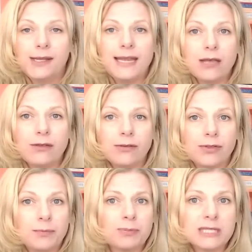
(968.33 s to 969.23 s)
Now,
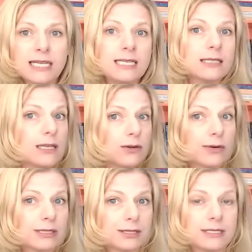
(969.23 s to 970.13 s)
the precise legal
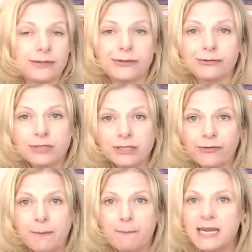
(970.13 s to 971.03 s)
question is a little
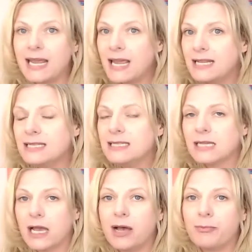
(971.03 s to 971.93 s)
different, but it ends
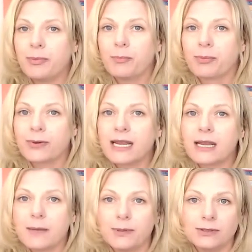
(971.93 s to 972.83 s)
up
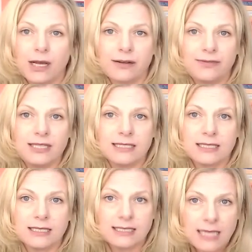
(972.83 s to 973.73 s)
bringing up a lot of these
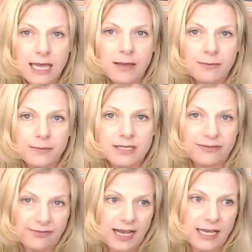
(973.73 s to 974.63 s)
same
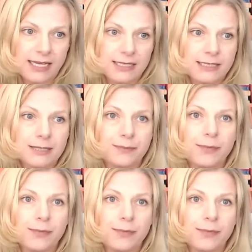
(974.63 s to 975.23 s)
divides.